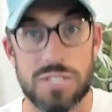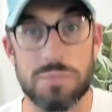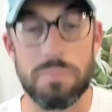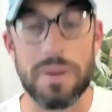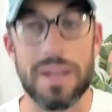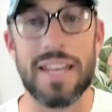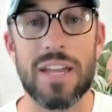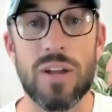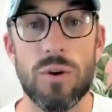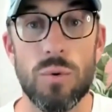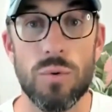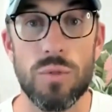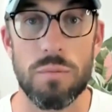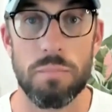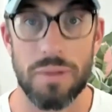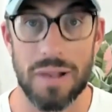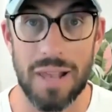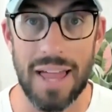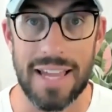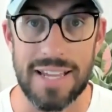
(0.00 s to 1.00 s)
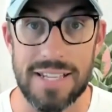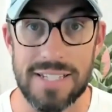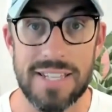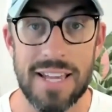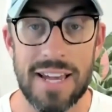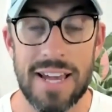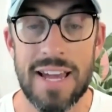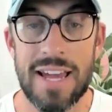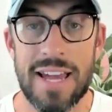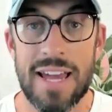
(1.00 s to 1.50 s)
spinning all the plates.
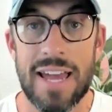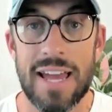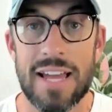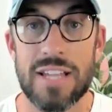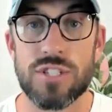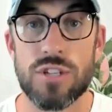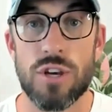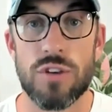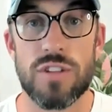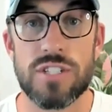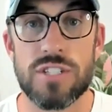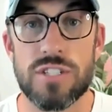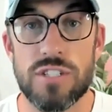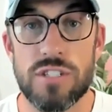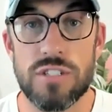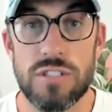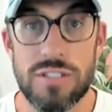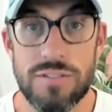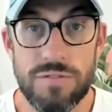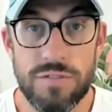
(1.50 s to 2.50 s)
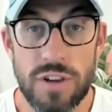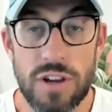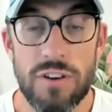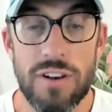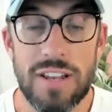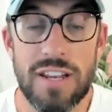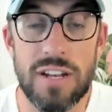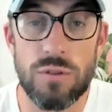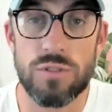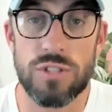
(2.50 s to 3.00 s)
And so there's
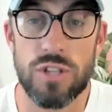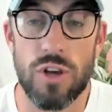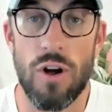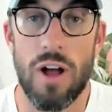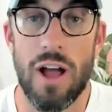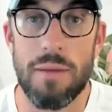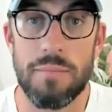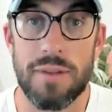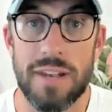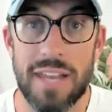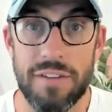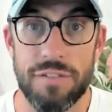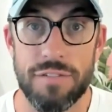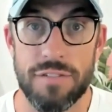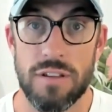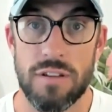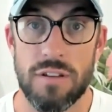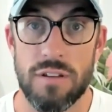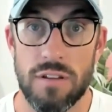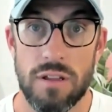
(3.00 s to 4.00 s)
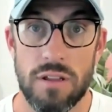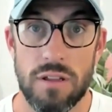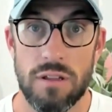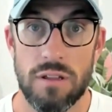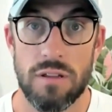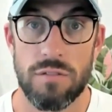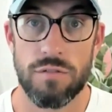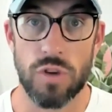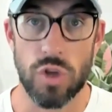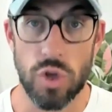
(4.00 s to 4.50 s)
very little time left
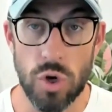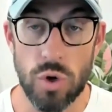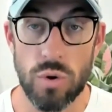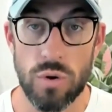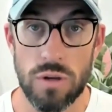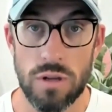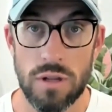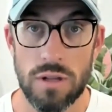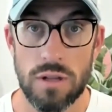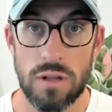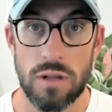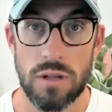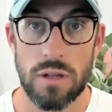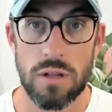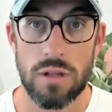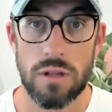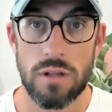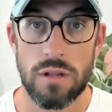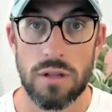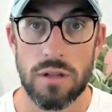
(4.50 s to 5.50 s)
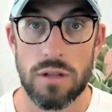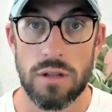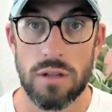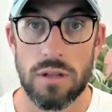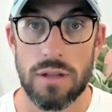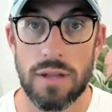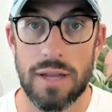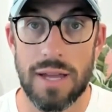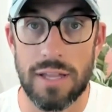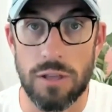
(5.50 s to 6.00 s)
for you,
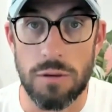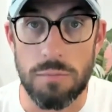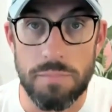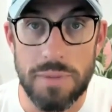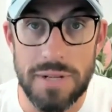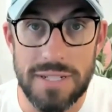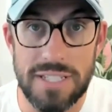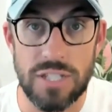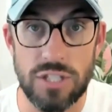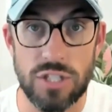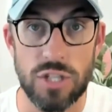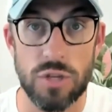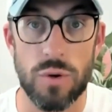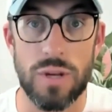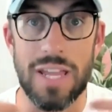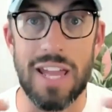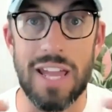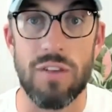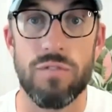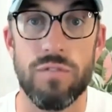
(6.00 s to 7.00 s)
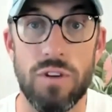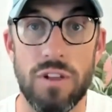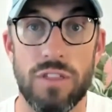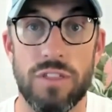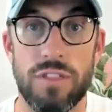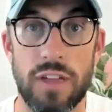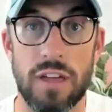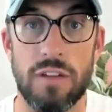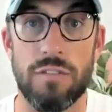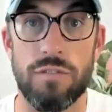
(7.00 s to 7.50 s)
and you're busy doing
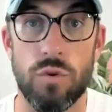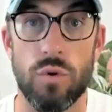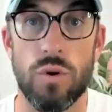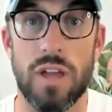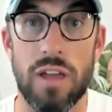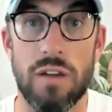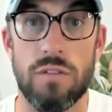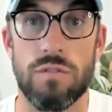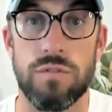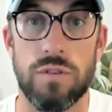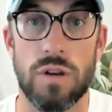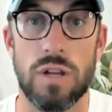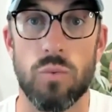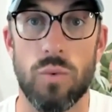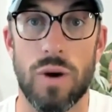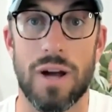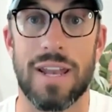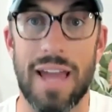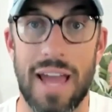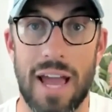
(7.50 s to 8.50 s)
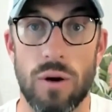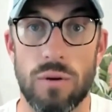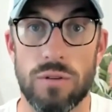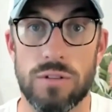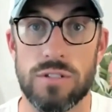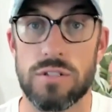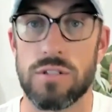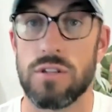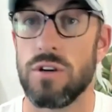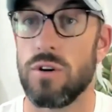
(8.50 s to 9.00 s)
everything for everyone
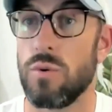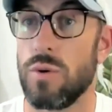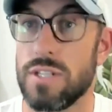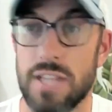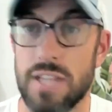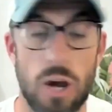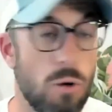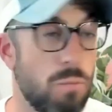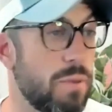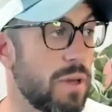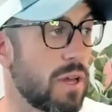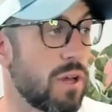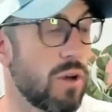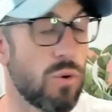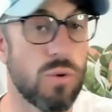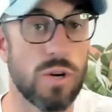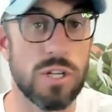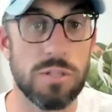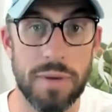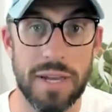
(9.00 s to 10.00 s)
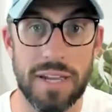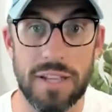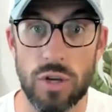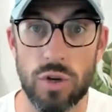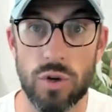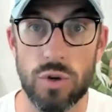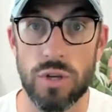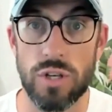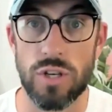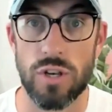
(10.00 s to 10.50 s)
else, always helping, always being the
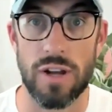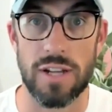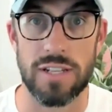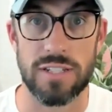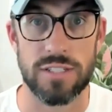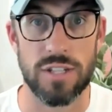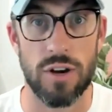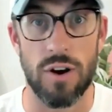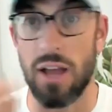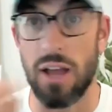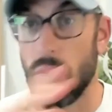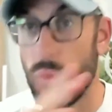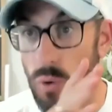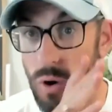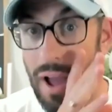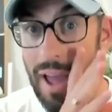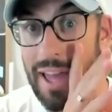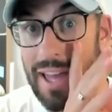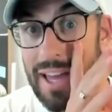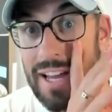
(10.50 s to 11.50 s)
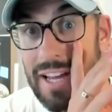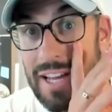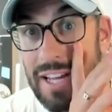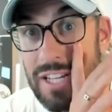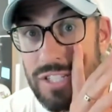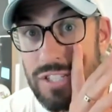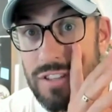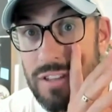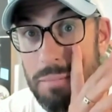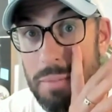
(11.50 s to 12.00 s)
good, nice guy. Why?
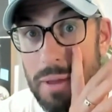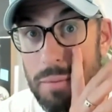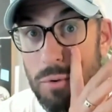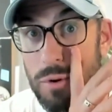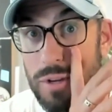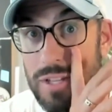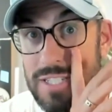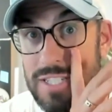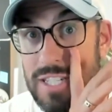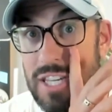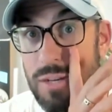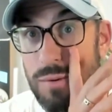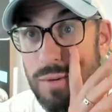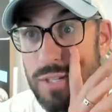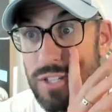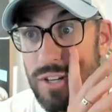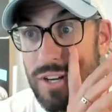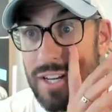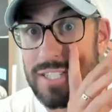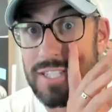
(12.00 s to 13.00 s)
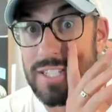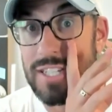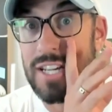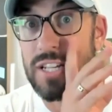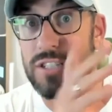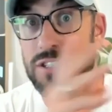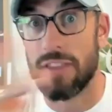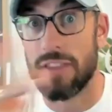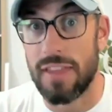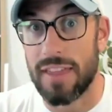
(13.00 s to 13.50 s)
So that people can see you as nice,
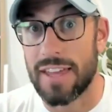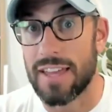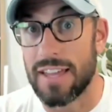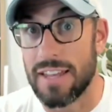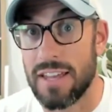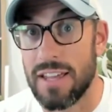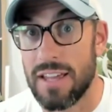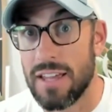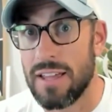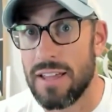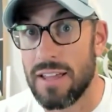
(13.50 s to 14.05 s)
so that they can